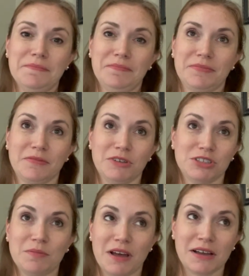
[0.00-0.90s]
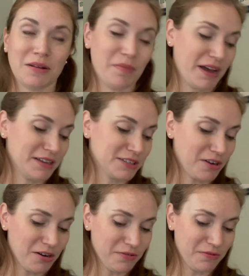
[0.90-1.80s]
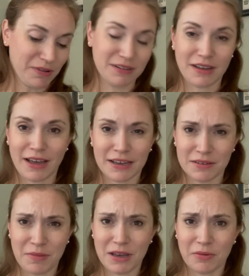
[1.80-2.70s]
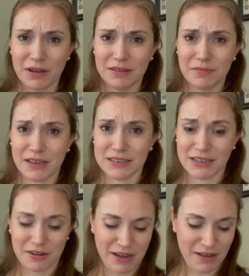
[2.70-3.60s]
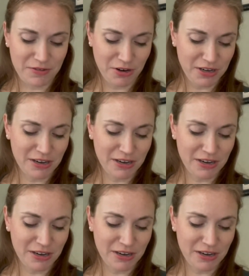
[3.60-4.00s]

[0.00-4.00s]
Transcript: which I'm not going to buy a scarf when I can make one because I already have yarn here at the